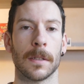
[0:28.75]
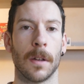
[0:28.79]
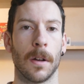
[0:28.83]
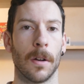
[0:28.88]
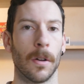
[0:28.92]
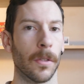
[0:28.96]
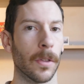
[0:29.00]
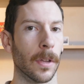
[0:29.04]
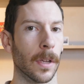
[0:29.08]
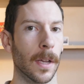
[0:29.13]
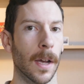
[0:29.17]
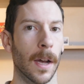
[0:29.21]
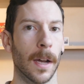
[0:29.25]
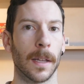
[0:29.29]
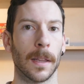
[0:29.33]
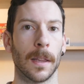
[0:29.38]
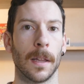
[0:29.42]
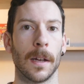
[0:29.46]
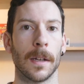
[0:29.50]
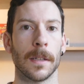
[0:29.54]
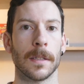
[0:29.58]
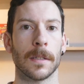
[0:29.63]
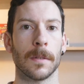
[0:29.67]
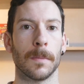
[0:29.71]
all the
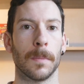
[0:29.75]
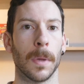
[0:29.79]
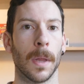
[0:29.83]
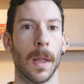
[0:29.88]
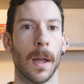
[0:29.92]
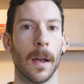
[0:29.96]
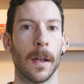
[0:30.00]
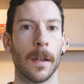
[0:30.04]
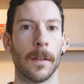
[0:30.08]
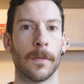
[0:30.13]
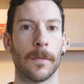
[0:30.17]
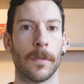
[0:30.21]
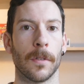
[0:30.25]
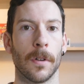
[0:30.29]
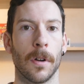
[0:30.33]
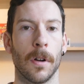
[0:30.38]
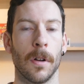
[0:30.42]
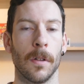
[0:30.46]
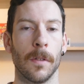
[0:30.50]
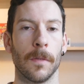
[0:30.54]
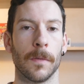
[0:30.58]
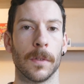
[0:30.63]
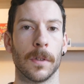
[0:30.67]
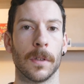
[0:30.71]
guidelines apply for
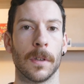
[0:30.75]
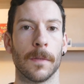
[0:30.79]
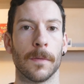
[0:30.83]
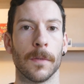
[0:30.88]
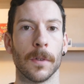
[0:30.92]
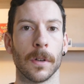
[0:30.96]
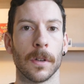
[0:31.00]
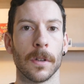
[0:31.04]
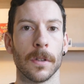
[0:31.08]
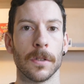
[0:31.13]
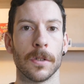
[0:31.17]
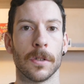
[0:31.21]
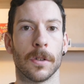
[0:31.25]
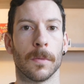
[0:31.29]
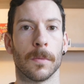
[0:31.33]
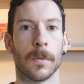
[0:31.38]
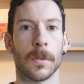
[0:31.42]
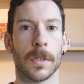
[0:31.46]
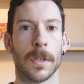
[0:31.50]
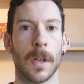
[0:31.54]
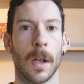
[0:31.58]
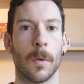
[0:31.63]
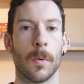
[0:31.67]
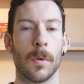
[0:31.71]
all of the different
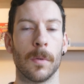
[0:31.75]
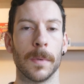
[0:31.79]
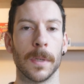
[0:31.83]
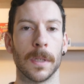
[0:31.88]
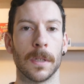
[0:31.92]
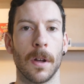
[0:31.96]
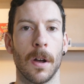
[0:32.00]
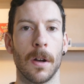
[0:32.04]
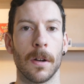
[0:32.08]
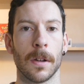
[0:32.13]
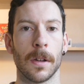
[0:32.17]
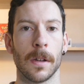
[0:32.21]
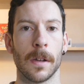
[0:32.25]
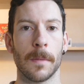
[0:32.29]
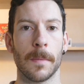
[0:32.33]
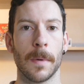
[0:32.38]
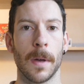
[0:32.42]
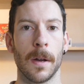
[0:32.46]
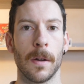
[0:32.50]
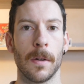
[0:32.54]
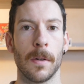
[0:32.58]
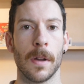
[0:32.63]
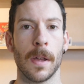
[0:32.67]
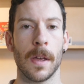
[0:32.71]
consumers that I will be talking
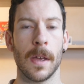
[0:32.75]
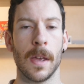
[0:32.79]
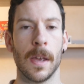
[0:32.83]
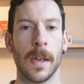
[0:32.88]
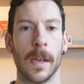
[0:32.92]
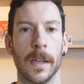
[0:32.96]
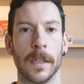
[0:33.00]
about.